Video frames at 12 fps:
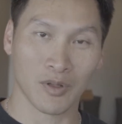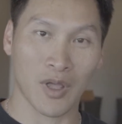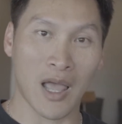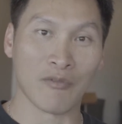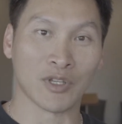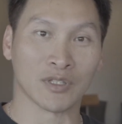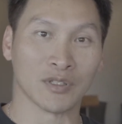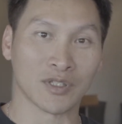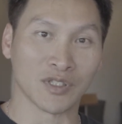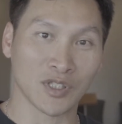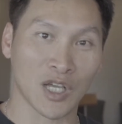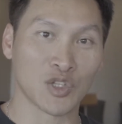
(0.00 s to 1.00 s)
having the
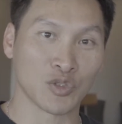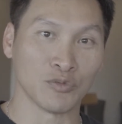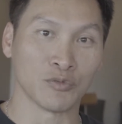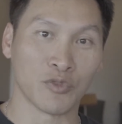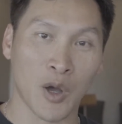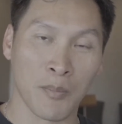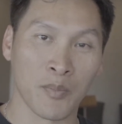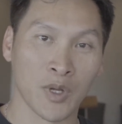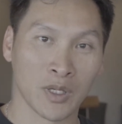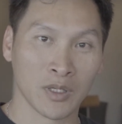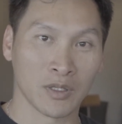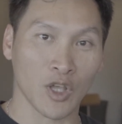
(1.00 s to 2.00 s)
discussion from
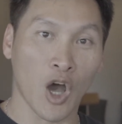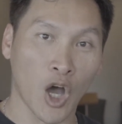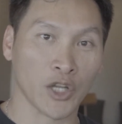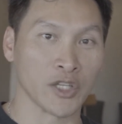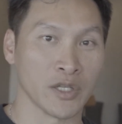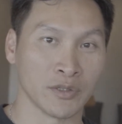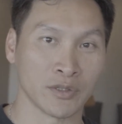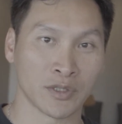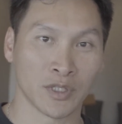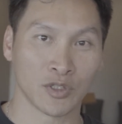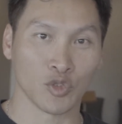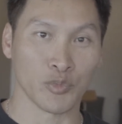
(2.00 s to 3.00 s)
the
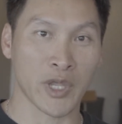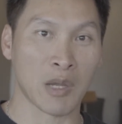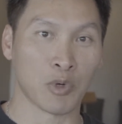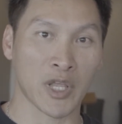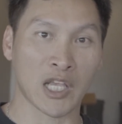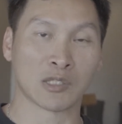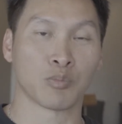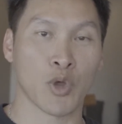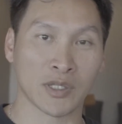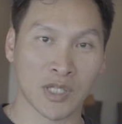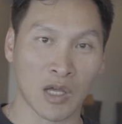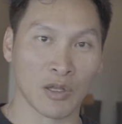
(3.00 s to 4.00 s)
audience to be able to
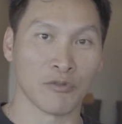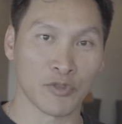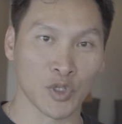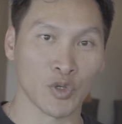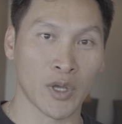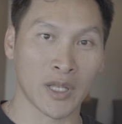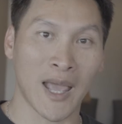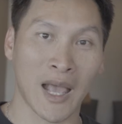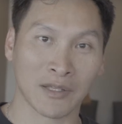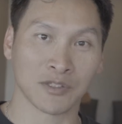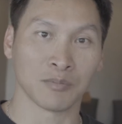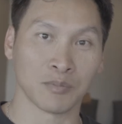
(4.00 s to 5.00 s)
express how they feel and
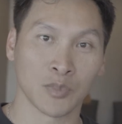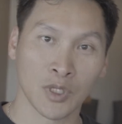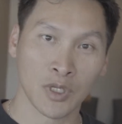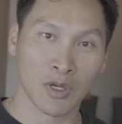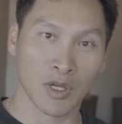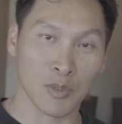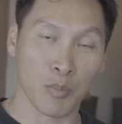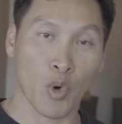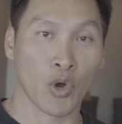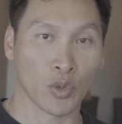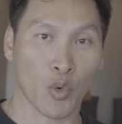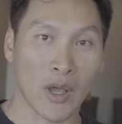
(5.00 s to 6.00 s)
ask some
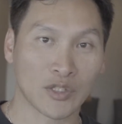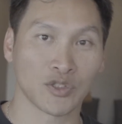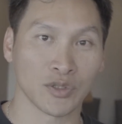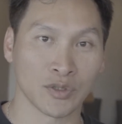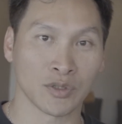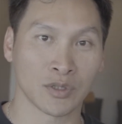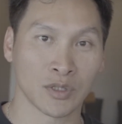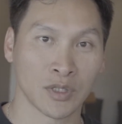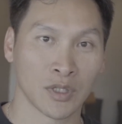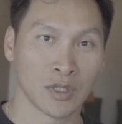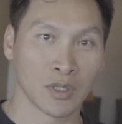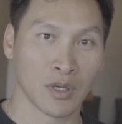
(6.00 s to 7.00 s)
important questions
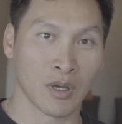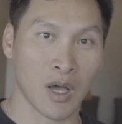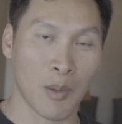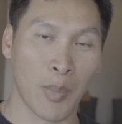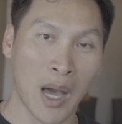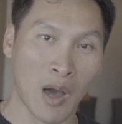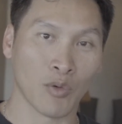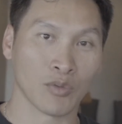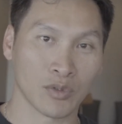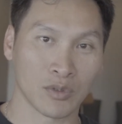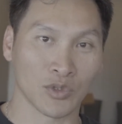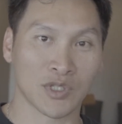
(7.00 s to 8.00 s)
about
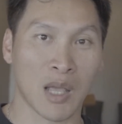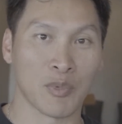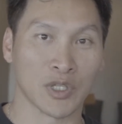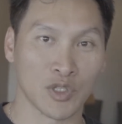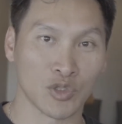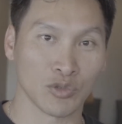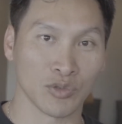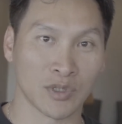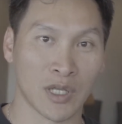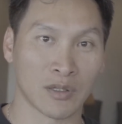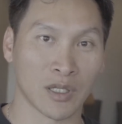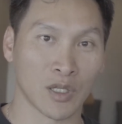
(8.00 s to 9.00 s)
those type of issues
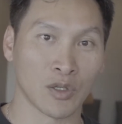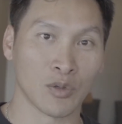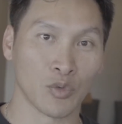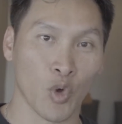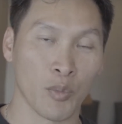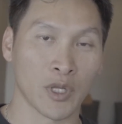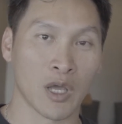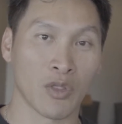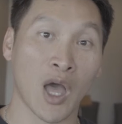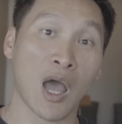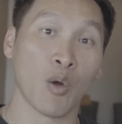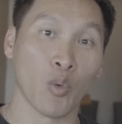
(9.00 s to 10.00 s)
that they normally are
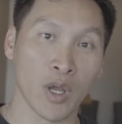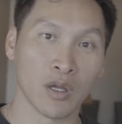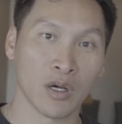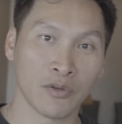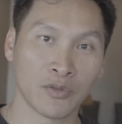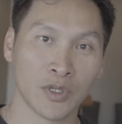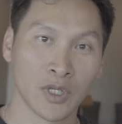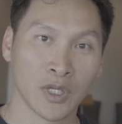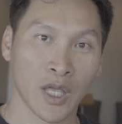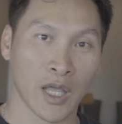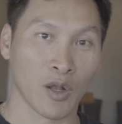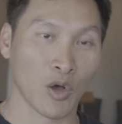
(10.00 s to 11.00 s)
not aware of,
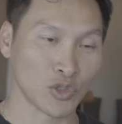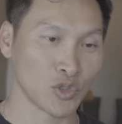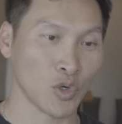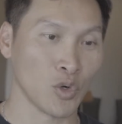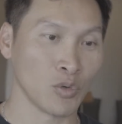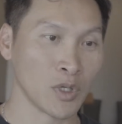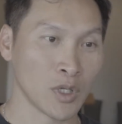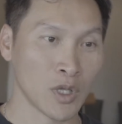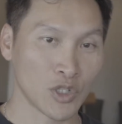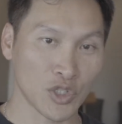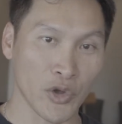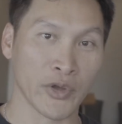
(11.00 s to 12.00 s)
and also
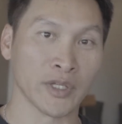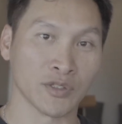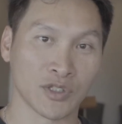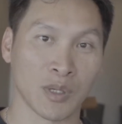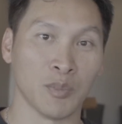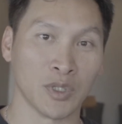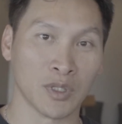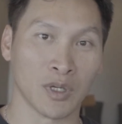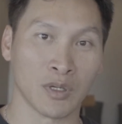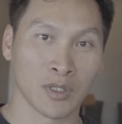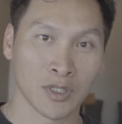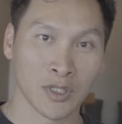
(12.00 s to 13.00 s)
sharing some of the